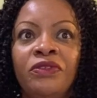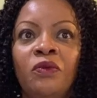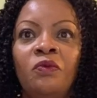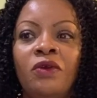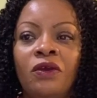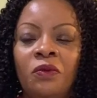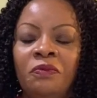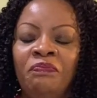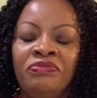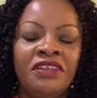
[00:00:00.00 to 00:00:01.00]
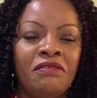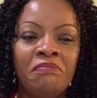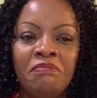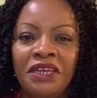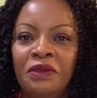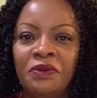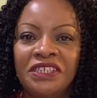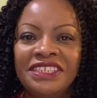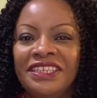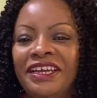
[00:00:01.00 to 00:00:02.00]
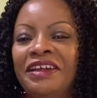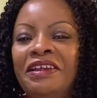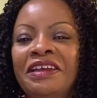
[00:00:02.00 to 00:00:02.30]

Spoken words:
Whoa, many words there.